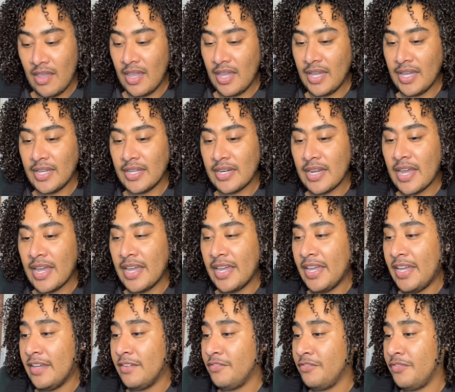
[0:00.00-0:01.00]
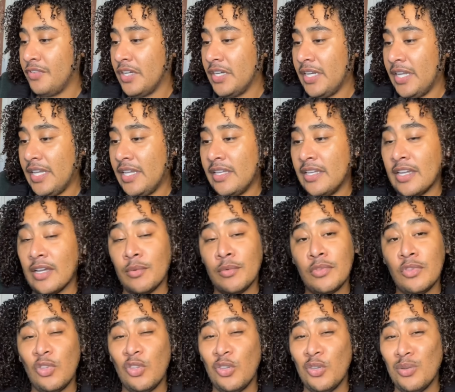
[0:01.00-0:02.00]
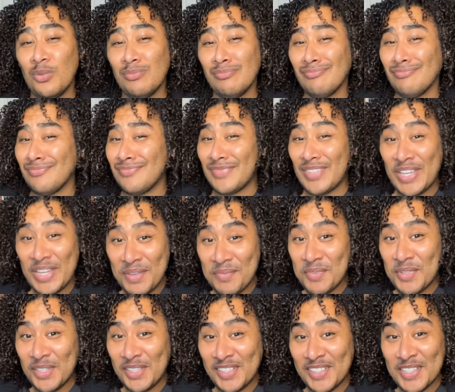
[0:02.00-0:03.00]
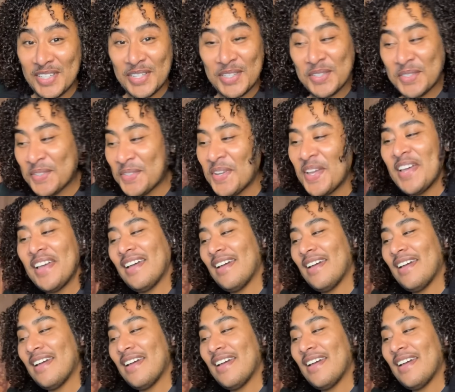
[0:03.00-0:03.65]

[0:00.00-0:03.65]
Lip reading: and I had fun hanging out with you. I'm gonna go.